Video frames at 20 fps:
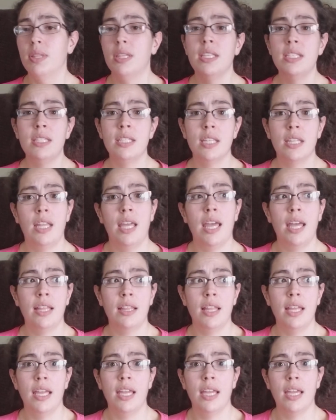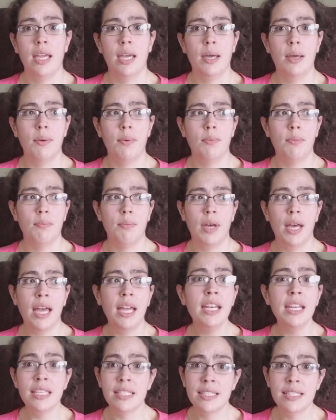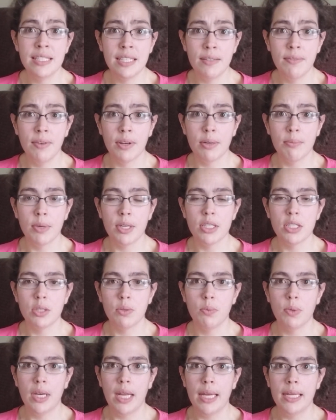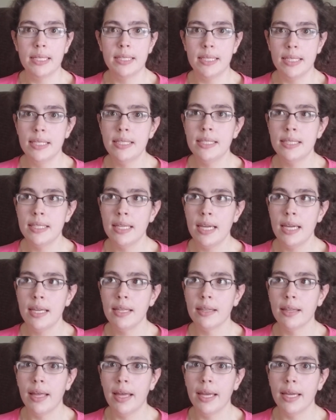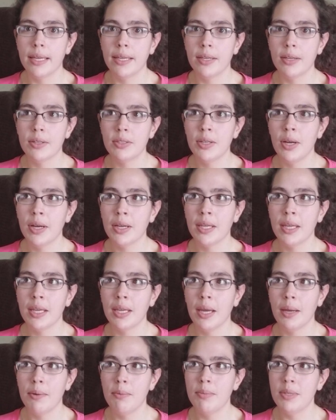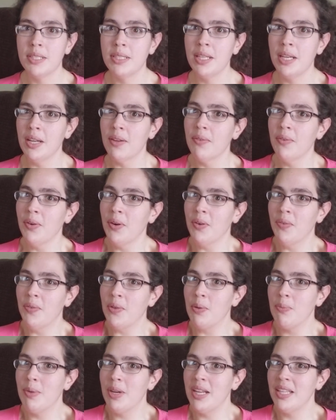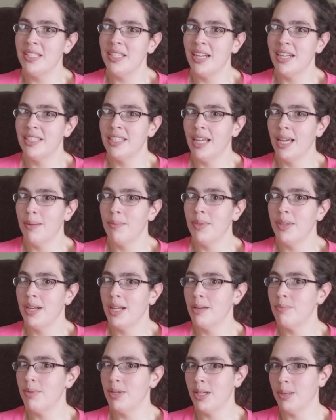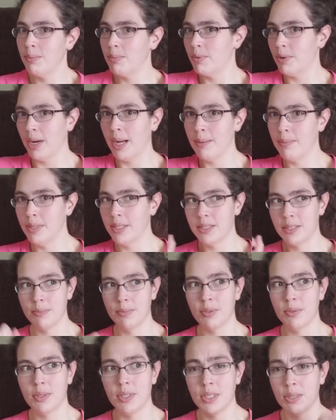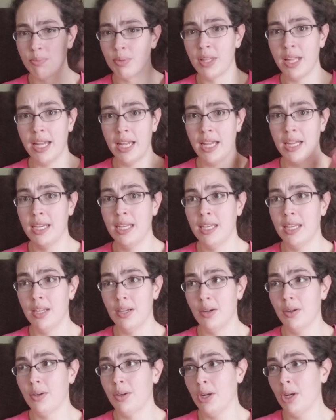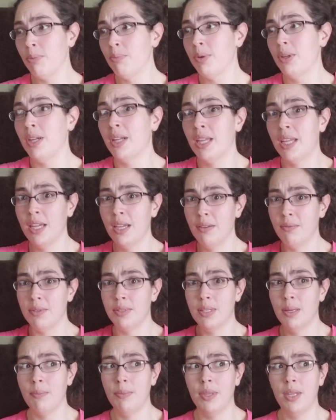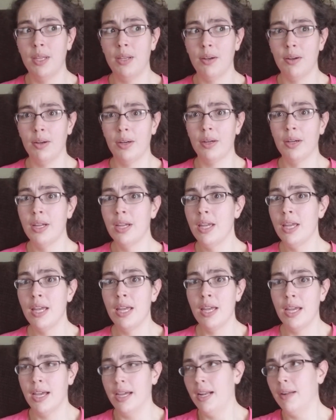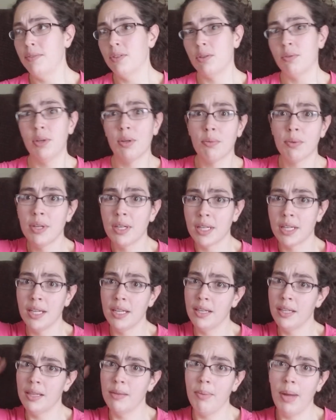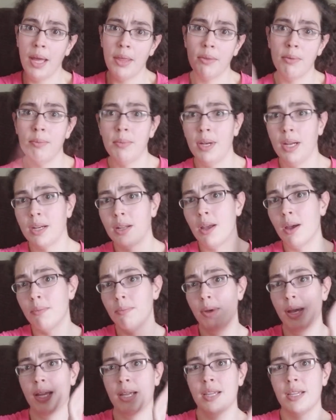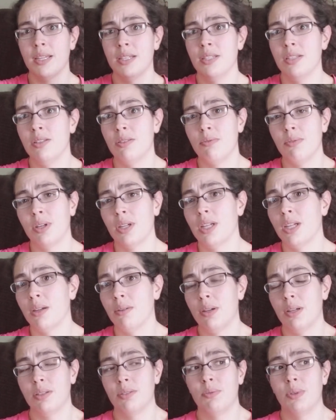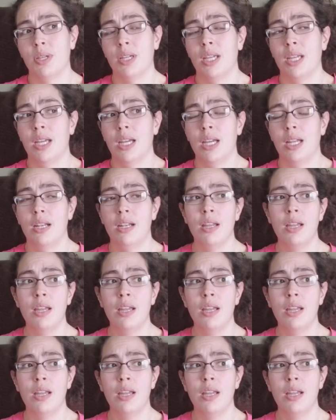this and that. I didn't sit very much, and when I did sit, you're talking, I would be sitting for a few minutes at a time, and then I'd be up grabbing some sort of supply I needed, or helping a kid with something, or I'd have to quick run a kid to the bathroom, and I'd come back and continue working out what I was working on.